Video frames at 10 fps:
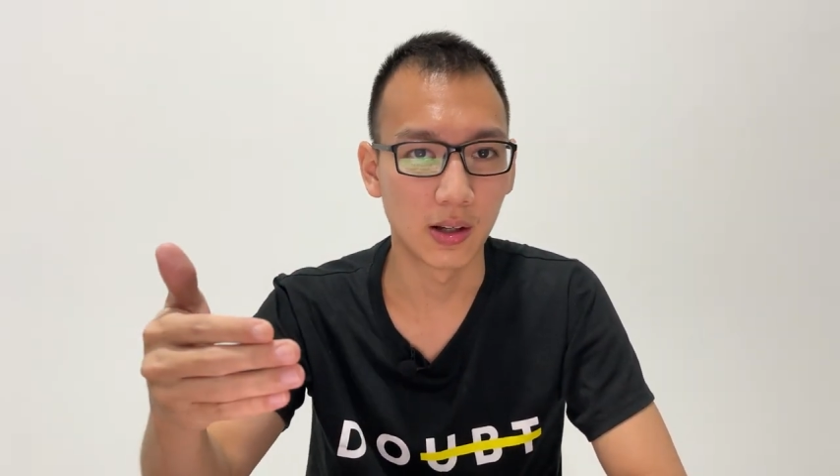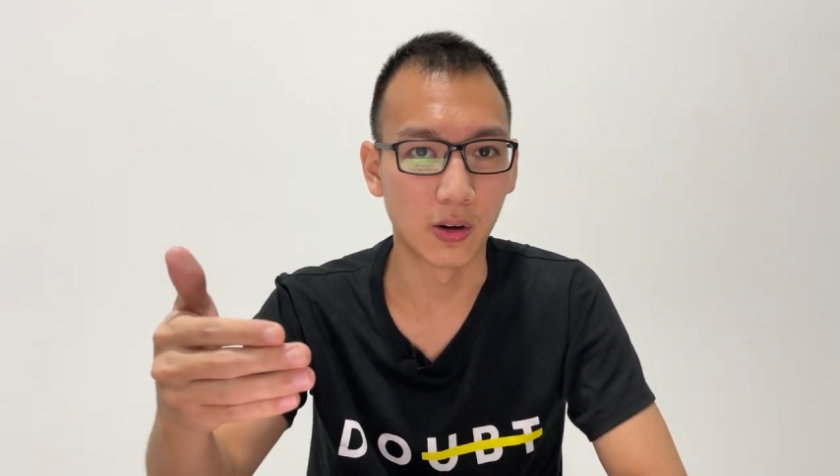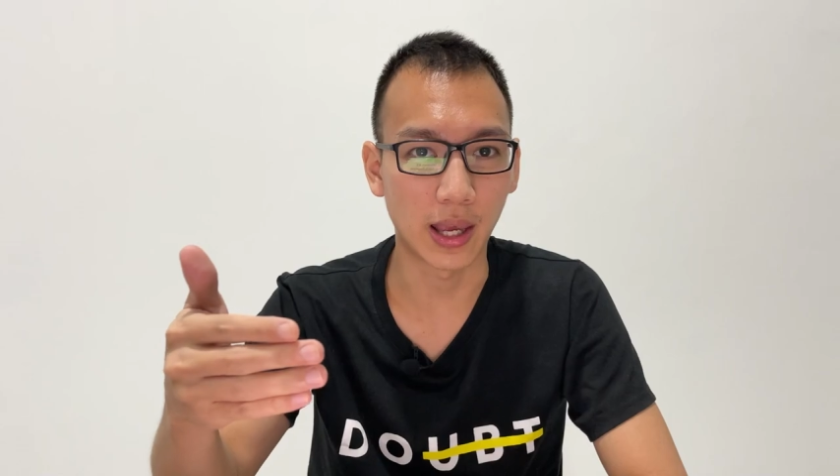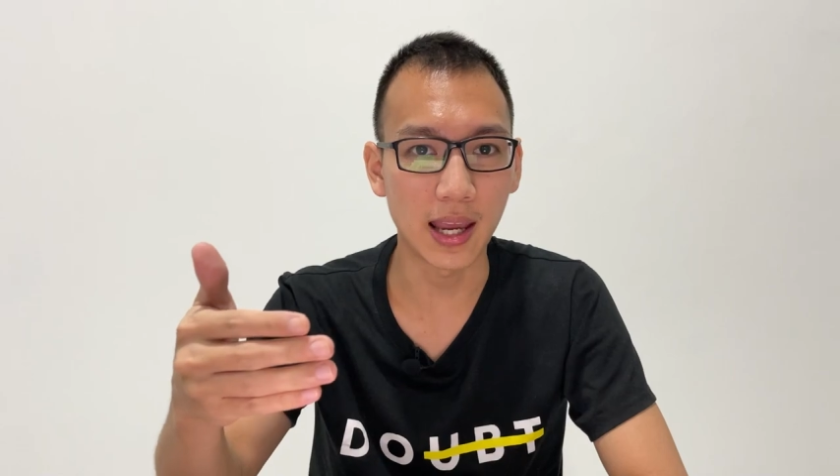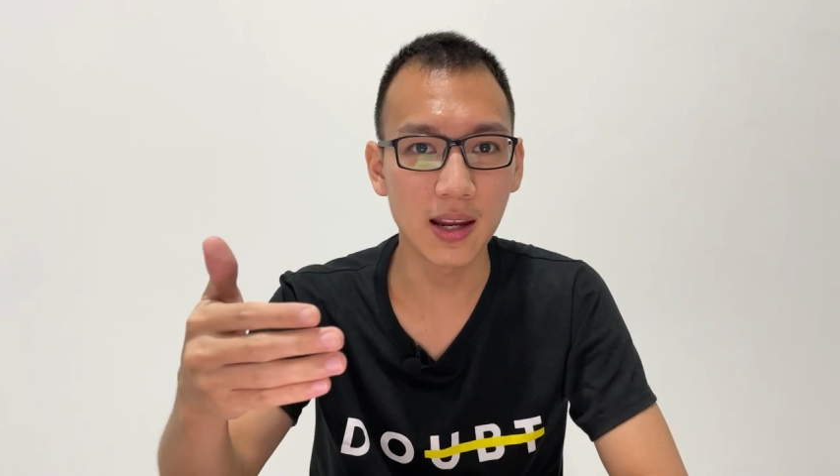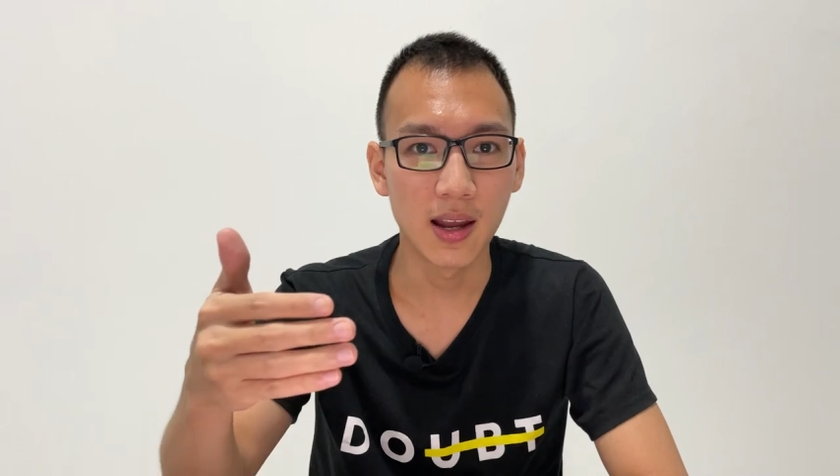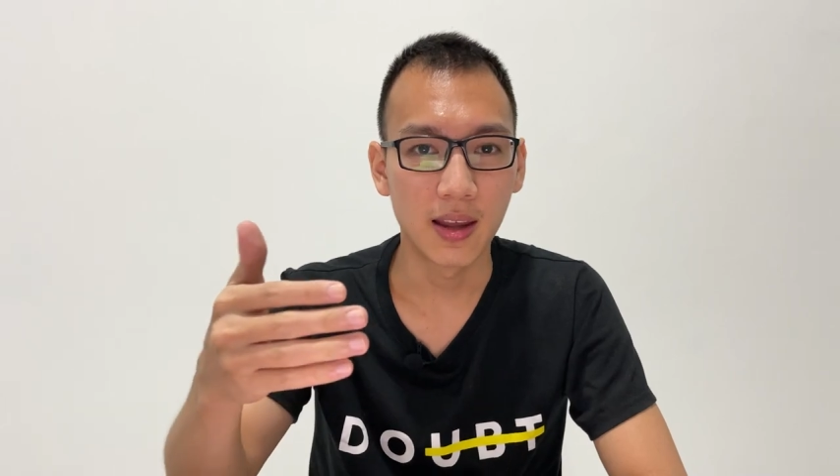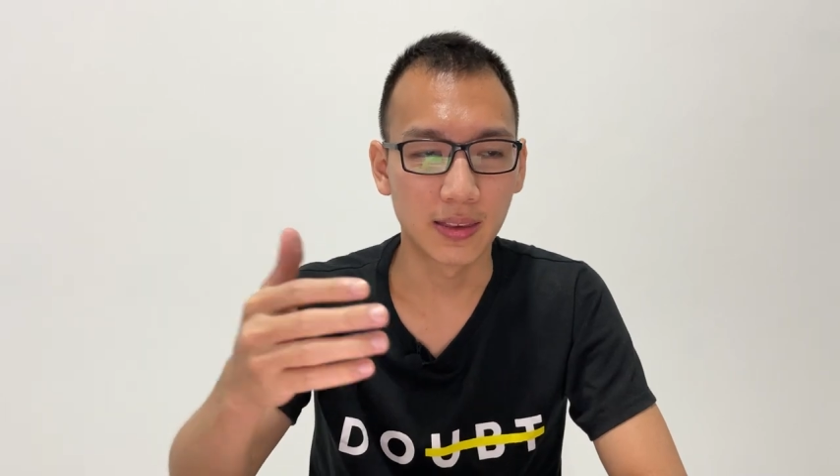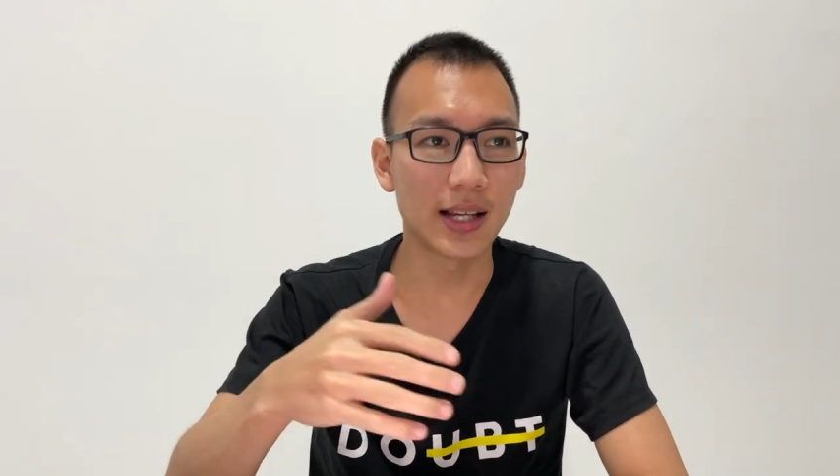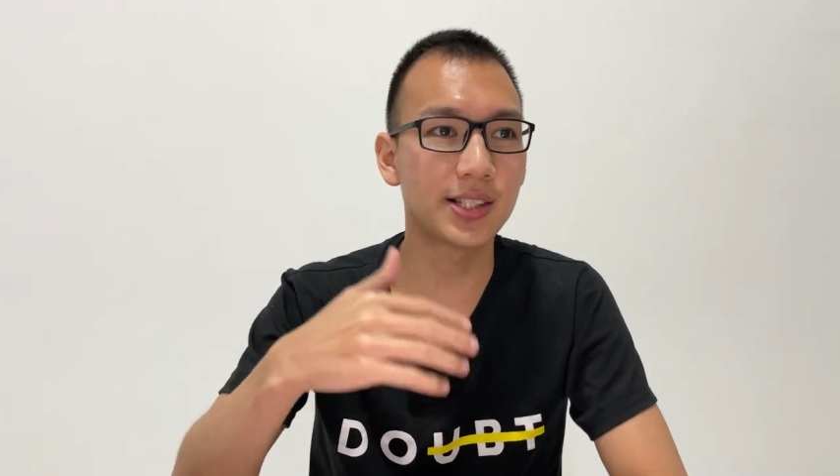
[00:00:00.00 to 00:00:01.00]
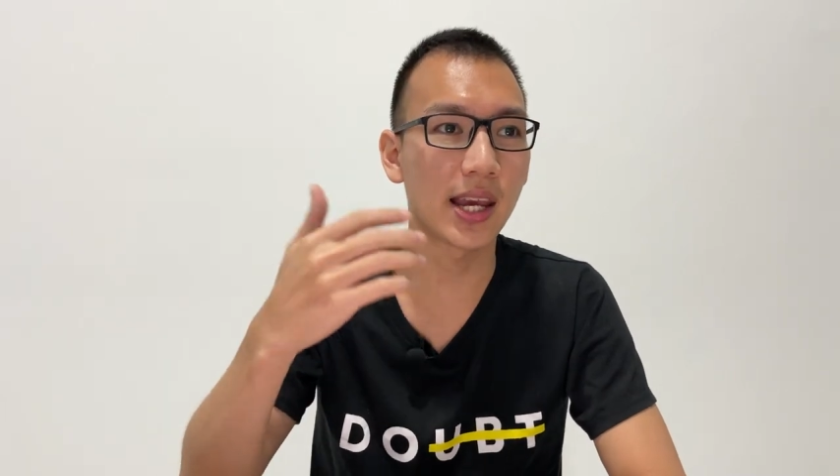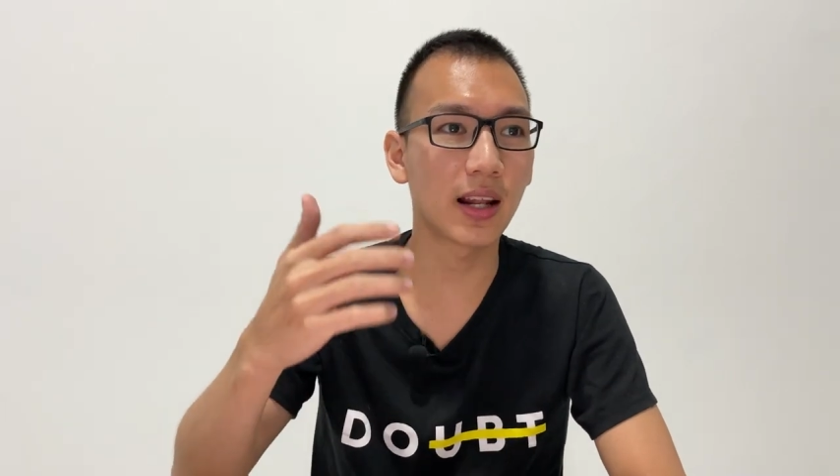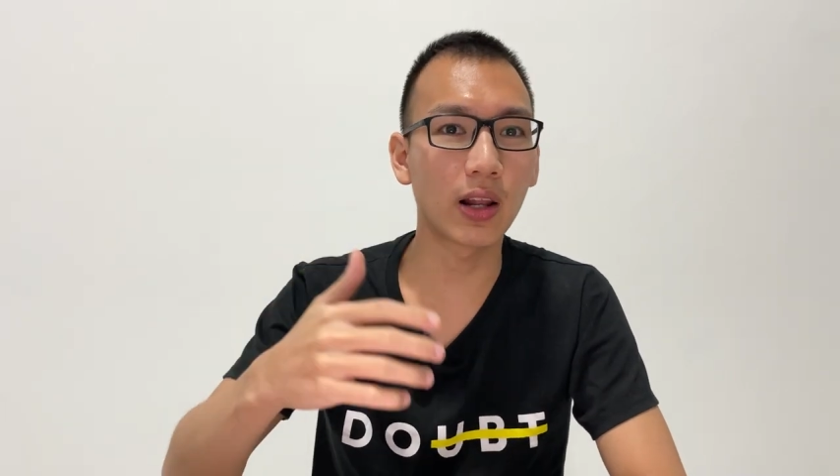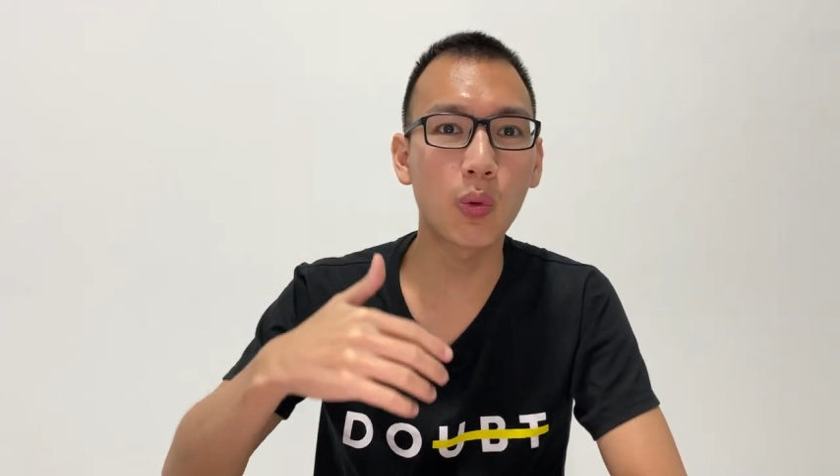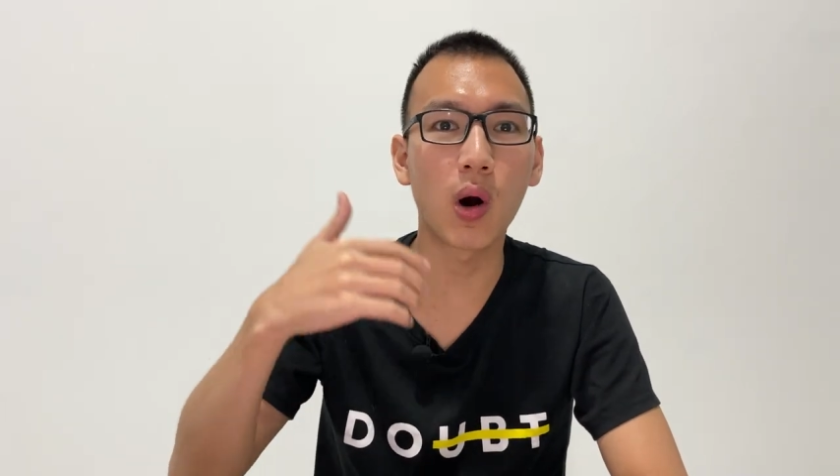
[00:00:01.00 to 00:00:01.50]
Okay? They say
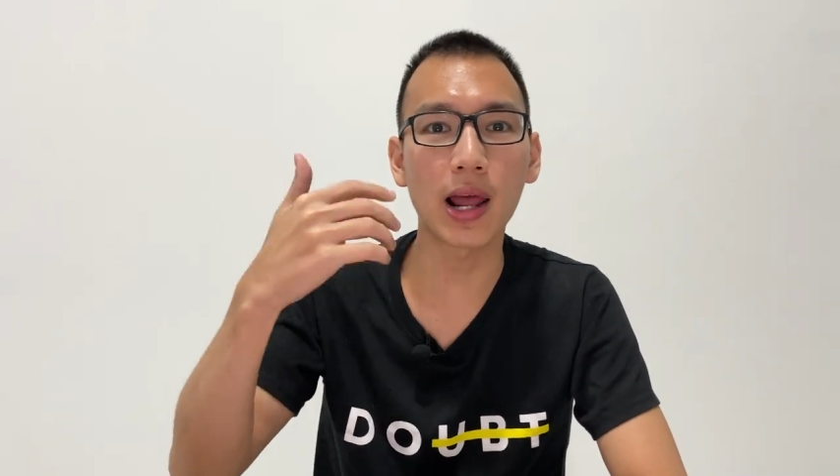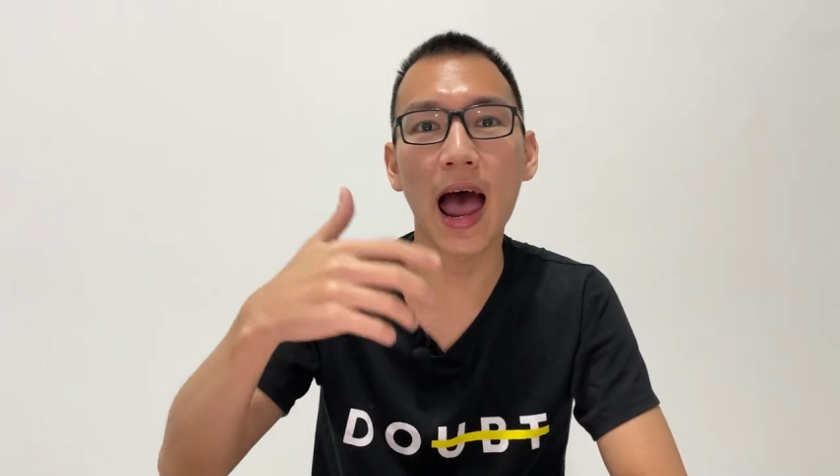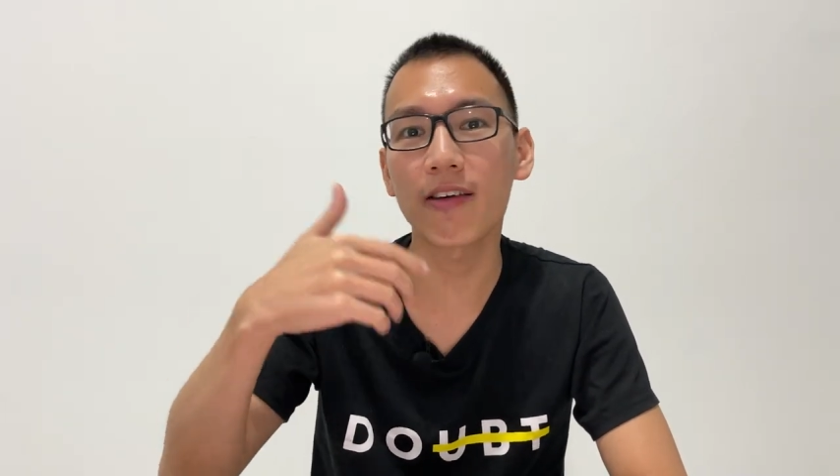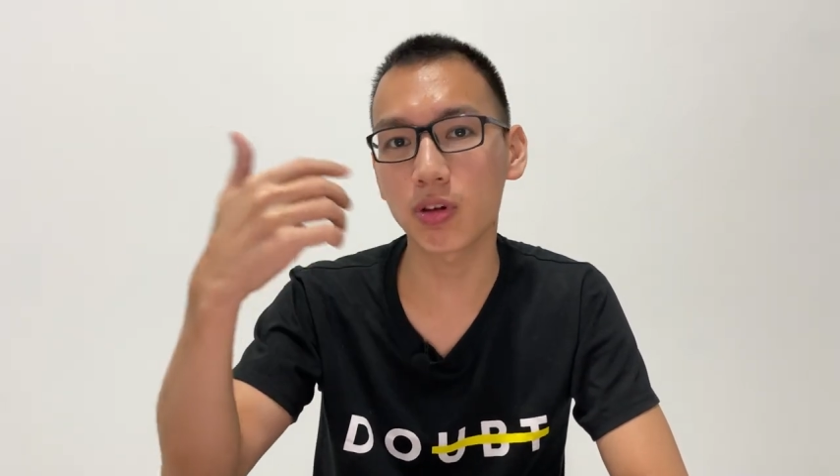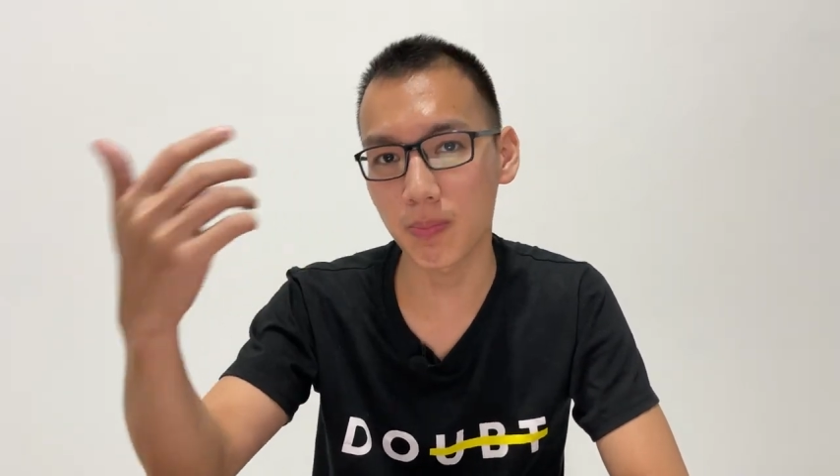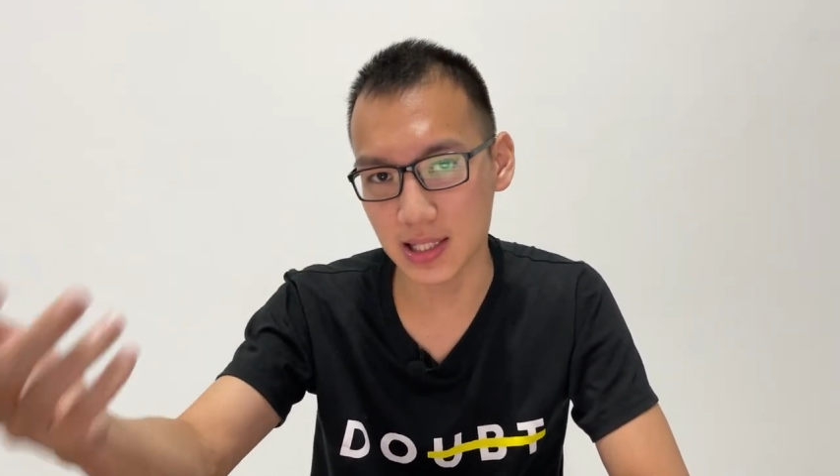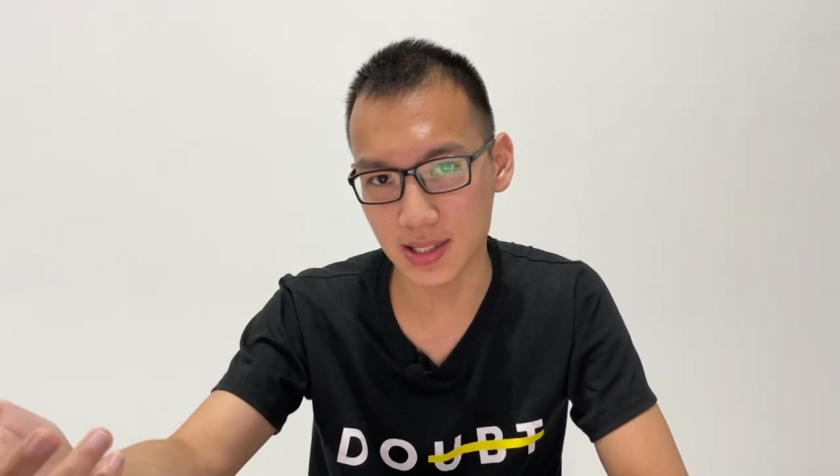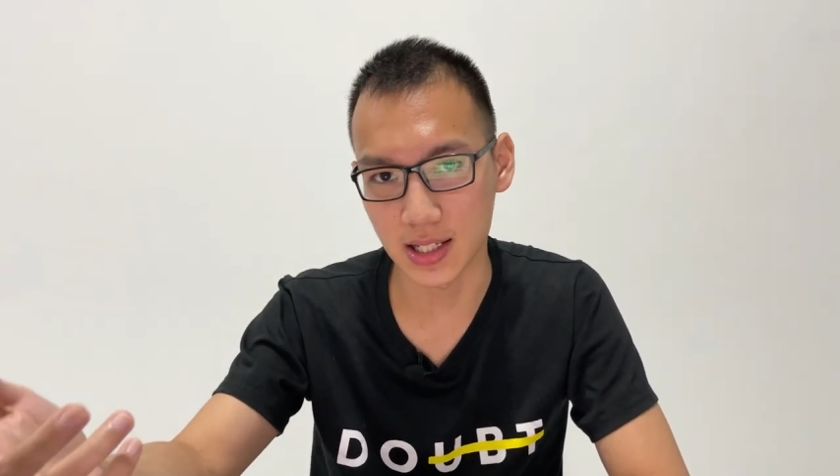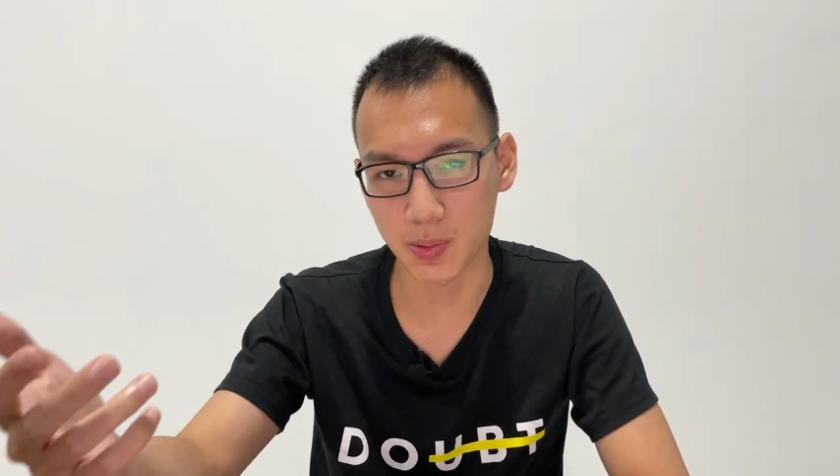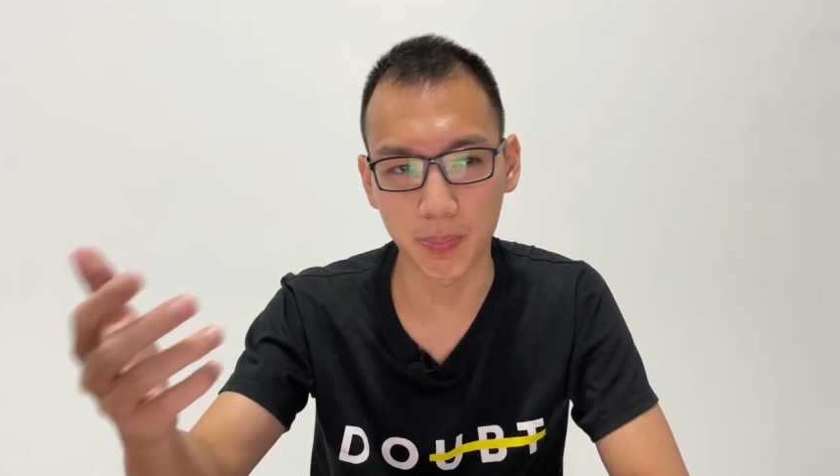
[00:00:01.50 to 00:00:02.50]
that they want to have a business,